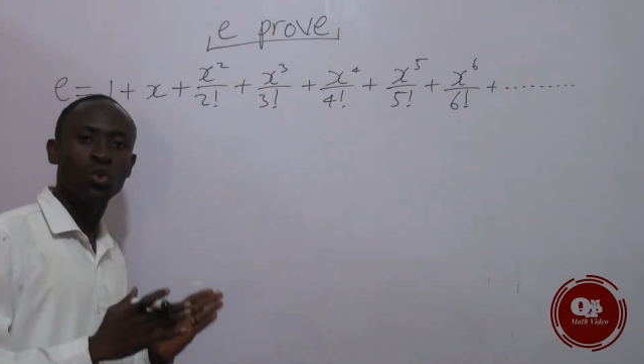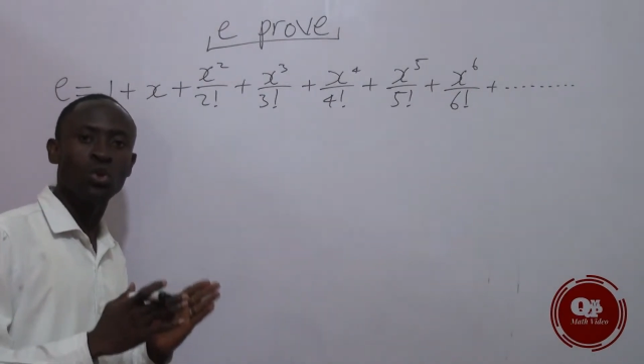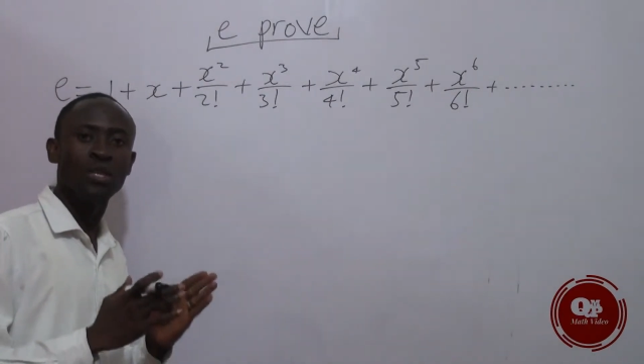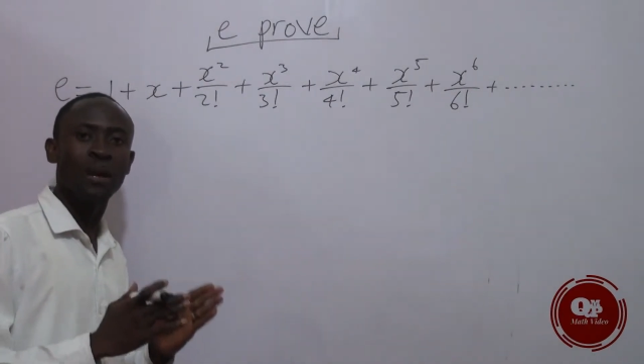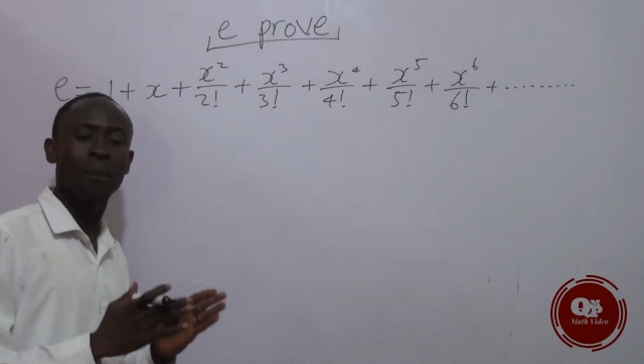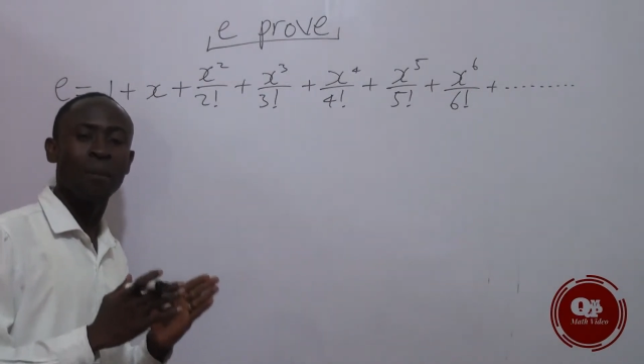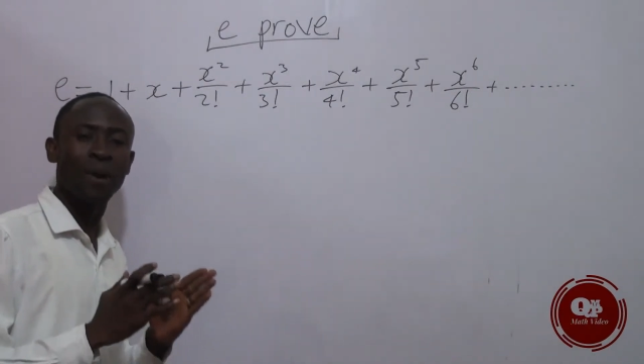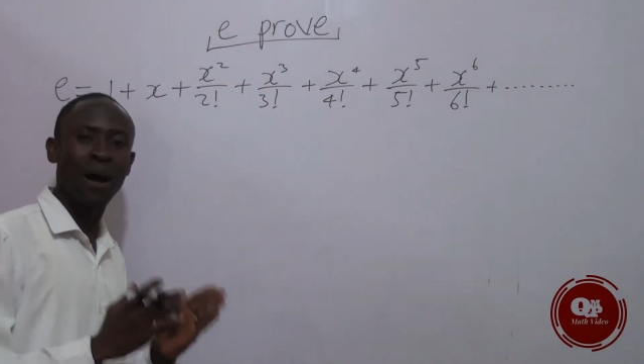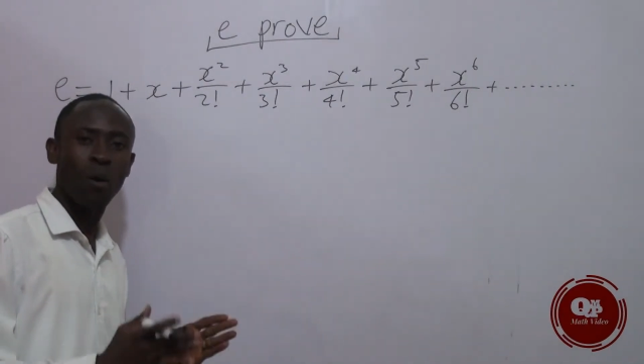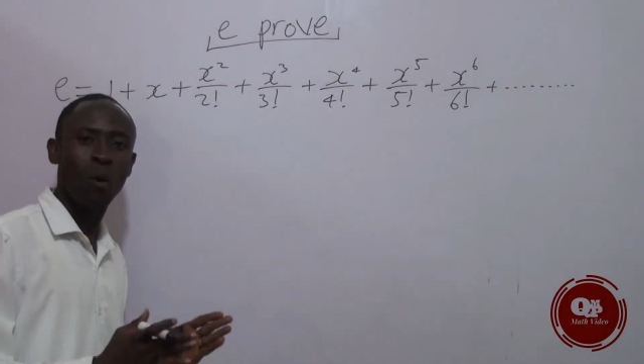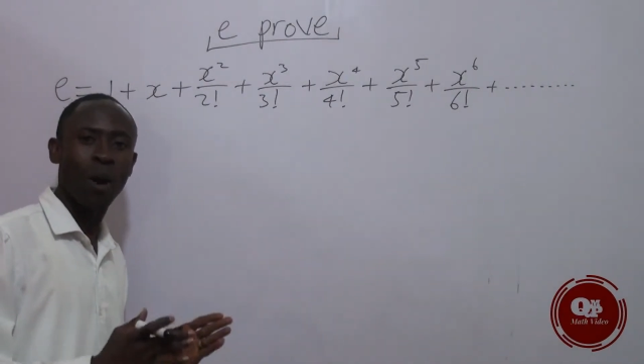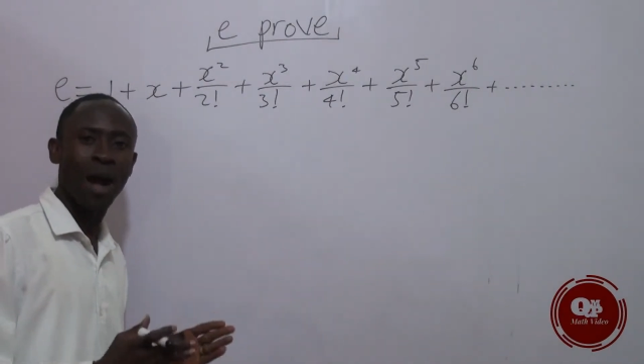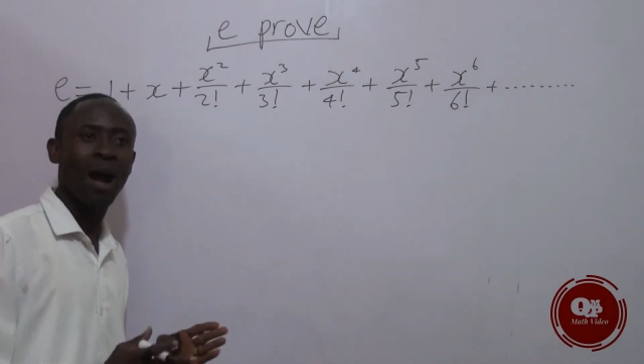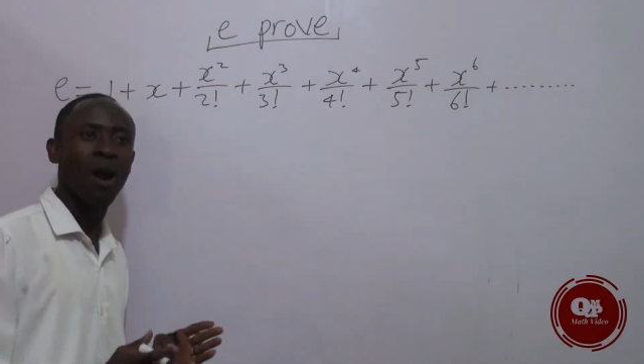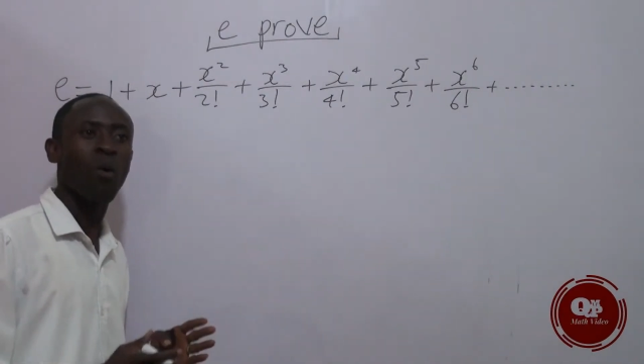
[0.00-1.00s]
the
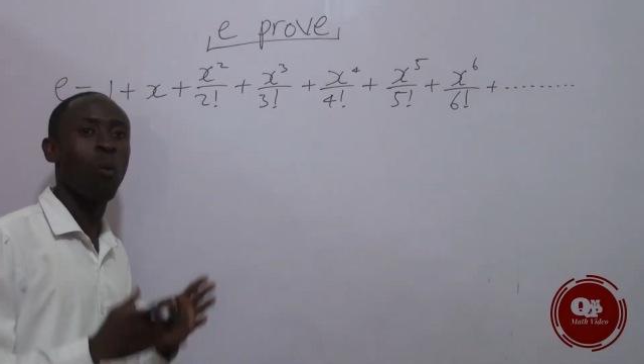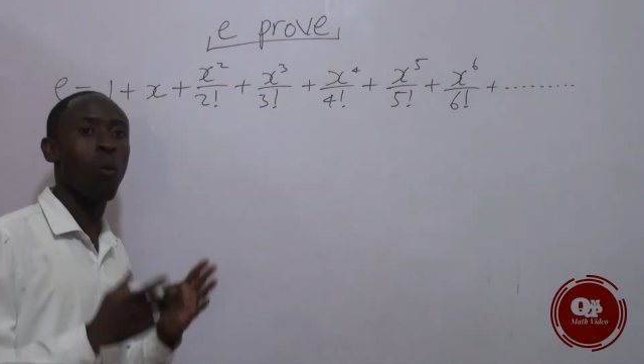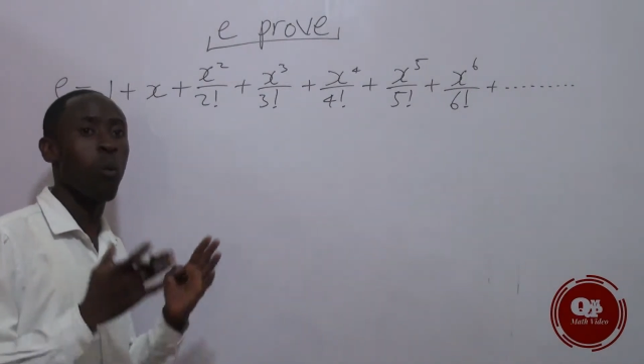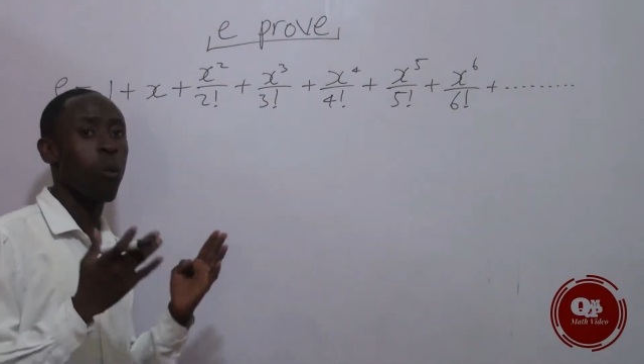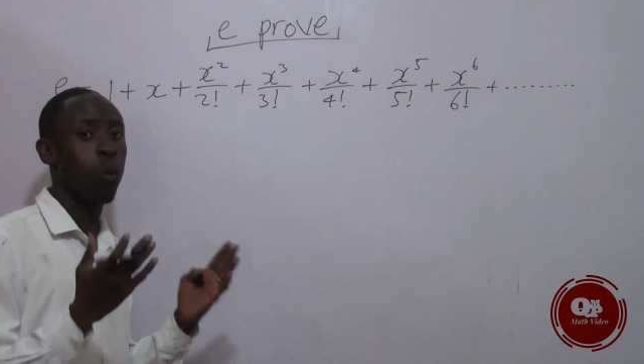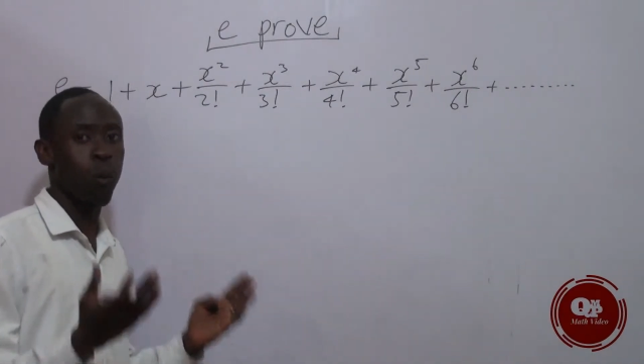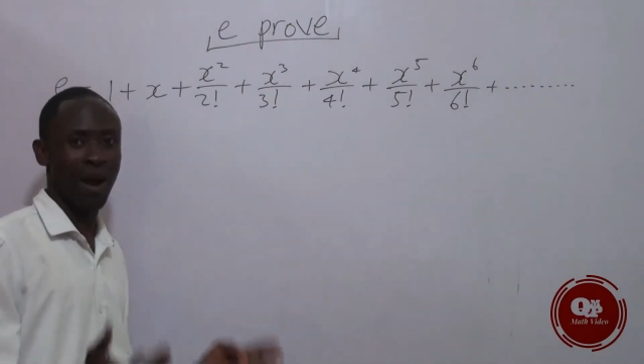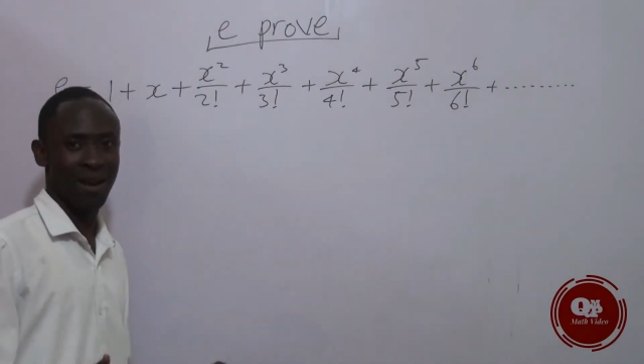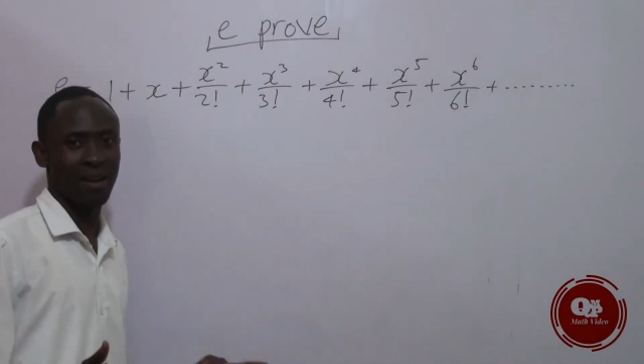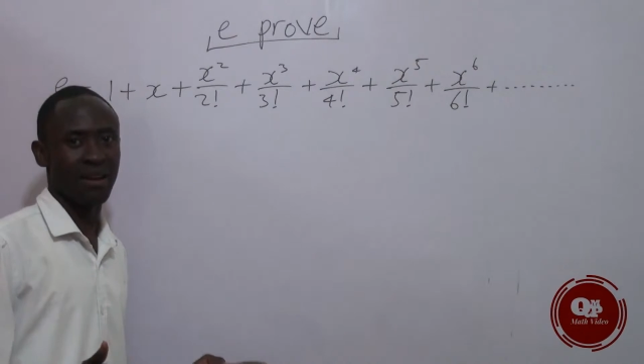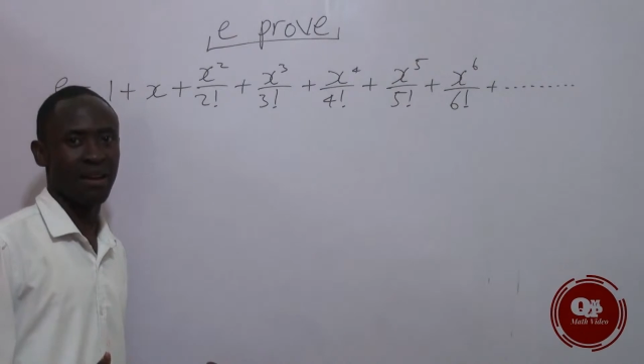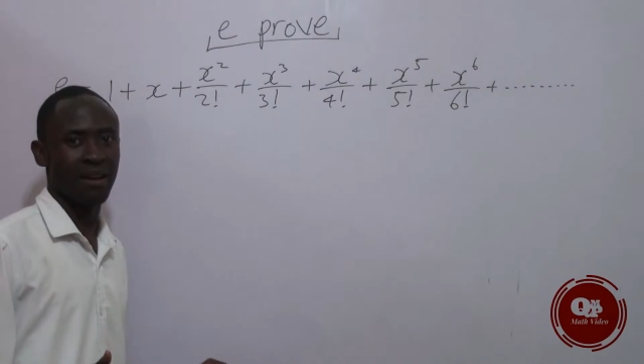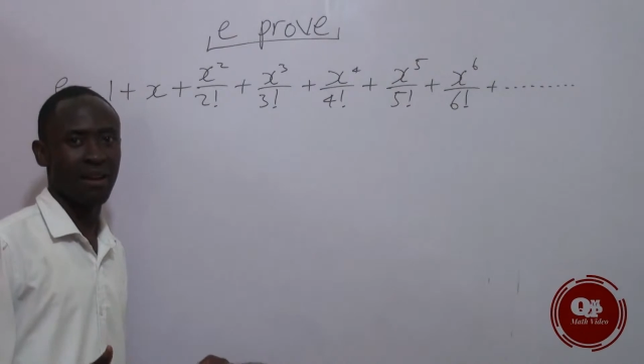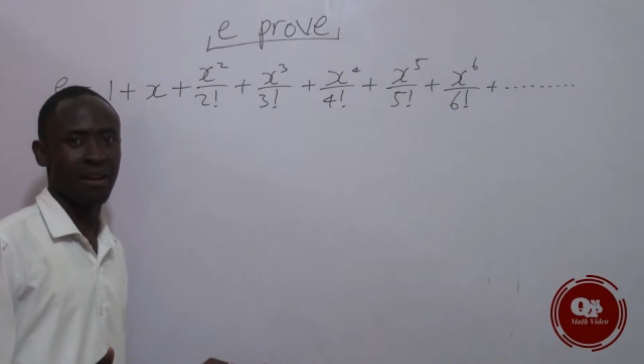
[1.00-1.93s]
power one.